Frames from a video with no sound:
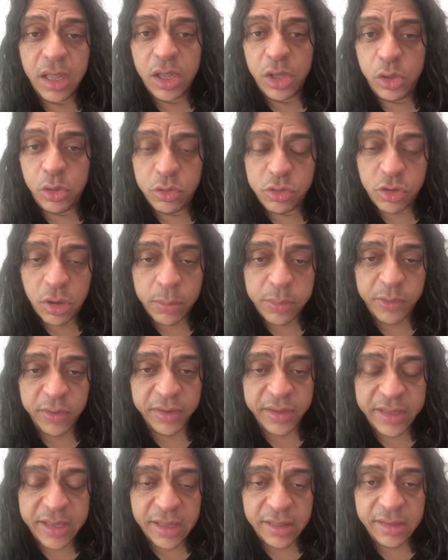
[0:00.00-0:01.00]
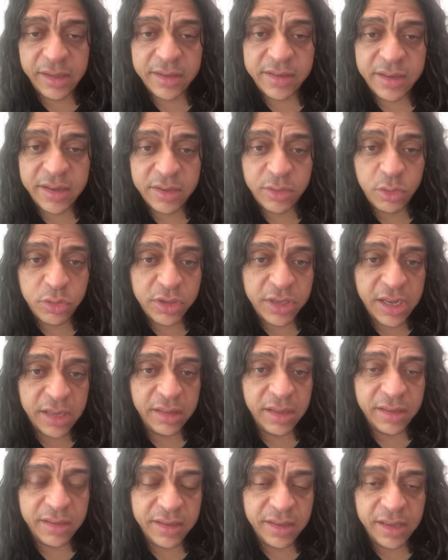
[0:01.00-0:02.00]
Use herbs for the kidneys, use
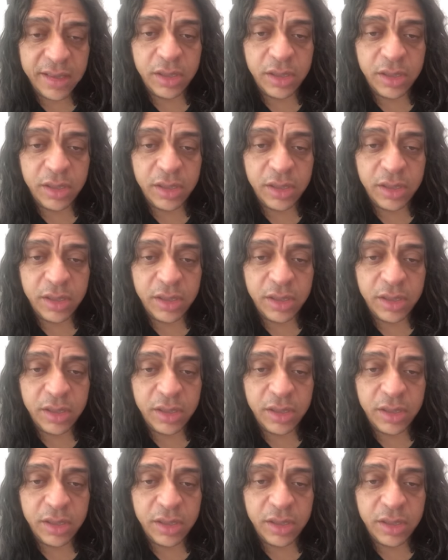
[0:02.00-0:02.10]
kidney tea.